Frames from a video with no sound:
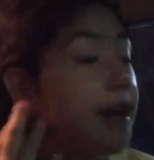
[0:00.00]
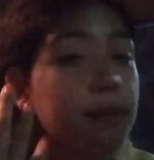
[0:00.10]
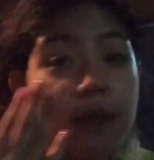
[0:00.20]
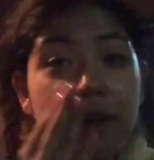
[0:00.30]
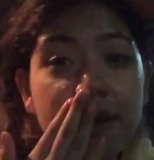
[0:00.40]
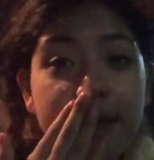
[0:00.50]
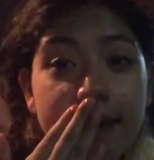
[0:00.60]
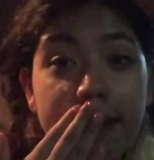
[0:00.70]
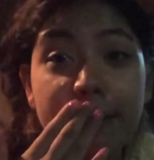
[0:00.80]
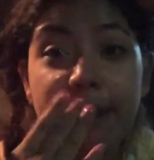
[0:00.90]
I'm like, "You're
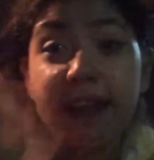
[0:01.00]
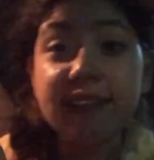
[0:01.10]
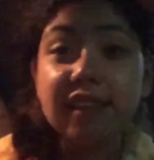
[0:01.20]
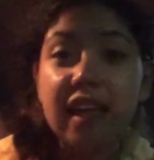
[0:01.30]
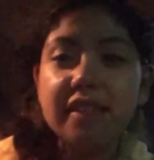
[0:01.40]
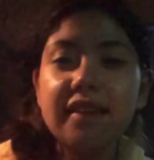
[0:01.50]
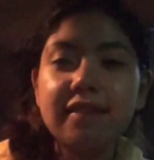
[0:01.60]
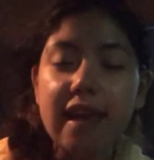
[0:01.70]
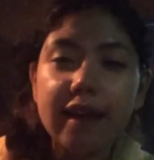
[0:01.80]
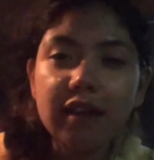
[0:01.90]
kidding." But like the
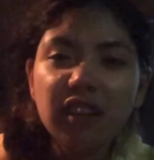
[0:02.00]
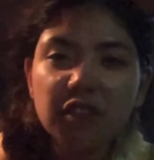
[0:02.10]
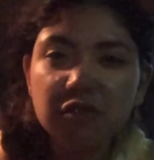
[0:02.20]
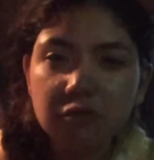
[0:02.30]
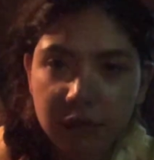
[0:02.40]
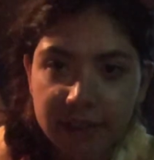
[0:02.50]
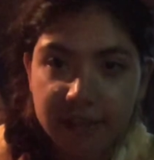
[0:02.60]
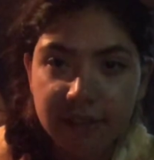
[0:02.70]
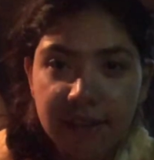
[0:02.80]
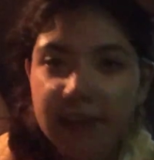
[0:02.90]
second touch was
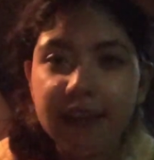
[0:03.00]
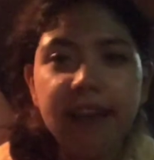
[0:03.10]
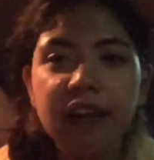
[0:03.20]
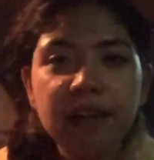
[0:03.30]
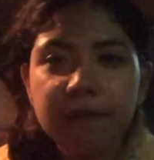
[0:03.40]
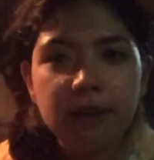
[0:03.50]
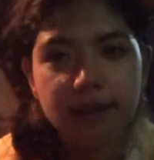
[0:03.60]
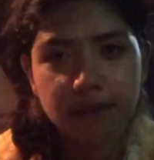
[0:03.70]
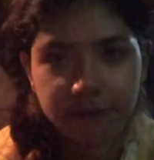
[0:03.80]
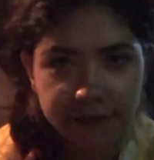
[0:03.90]
weird. It didn't feel
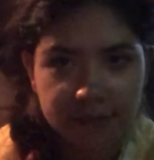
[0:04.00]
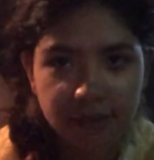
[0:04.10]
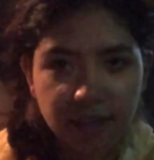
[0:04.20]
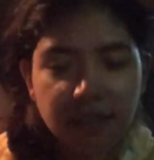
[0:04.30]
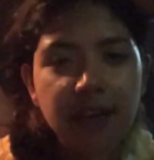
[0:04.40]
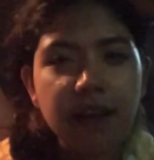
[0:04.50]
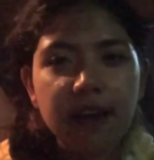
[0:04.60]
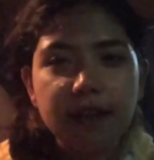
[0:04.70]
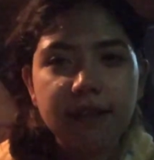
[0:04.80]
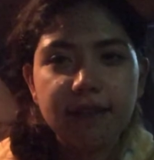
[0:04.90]
like the first touch,
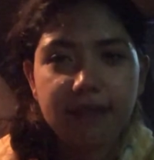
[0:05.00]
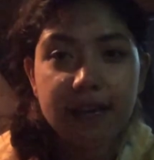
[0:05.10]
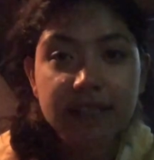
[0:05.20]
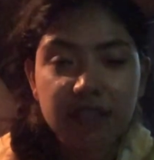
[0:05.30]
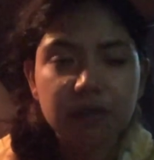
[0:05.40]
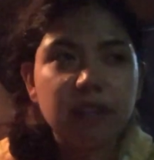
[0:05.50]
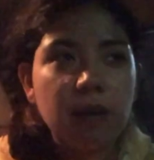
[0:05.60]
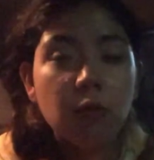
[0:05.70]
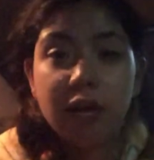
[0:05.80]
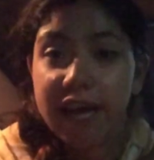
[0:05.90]
because the second touch was
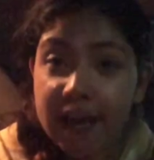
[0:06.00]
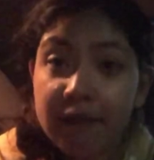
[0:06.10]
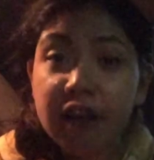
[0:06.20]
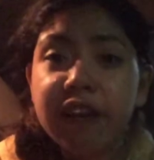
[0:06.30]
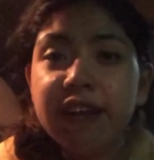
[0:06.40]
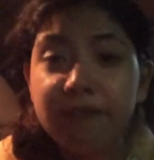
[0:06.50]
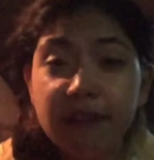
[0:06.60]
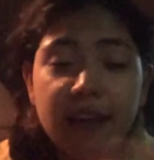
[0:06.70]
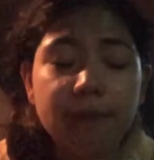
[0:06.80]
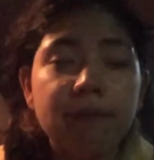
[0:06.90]
like more heavier and
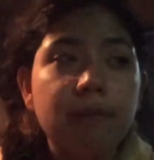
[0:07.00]
felt like